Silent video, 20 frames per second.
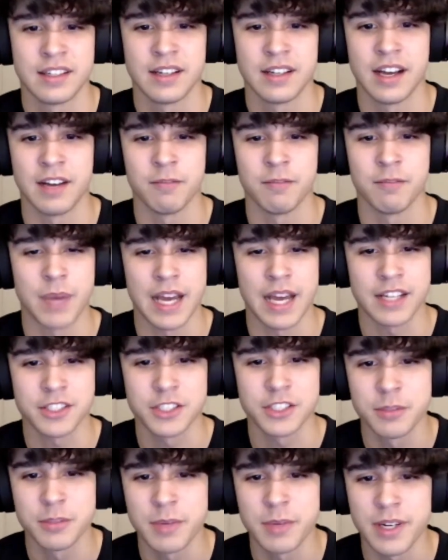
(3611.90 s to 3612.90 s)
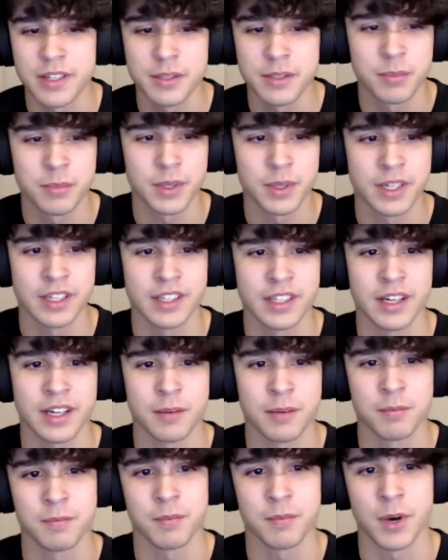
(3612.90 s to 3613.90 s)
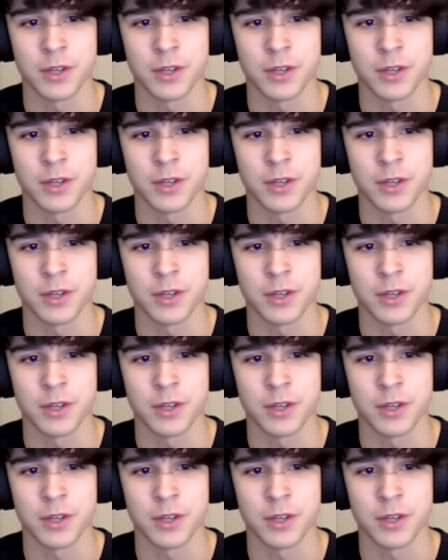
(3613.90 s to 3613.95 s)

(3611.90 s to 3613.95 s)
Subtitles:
I'm passionate about it, but I'm